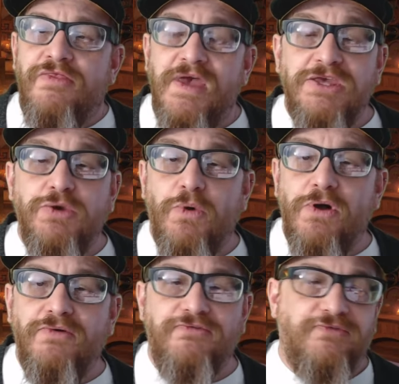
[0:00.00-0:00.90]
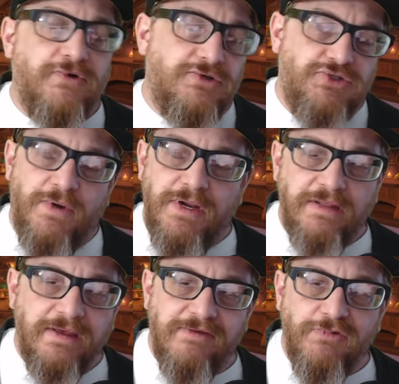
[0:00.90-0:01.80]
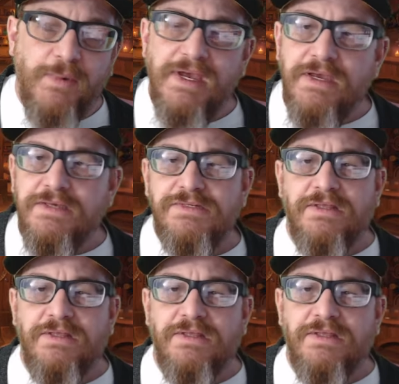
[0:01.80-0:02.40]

Thank you all for joining the giveaways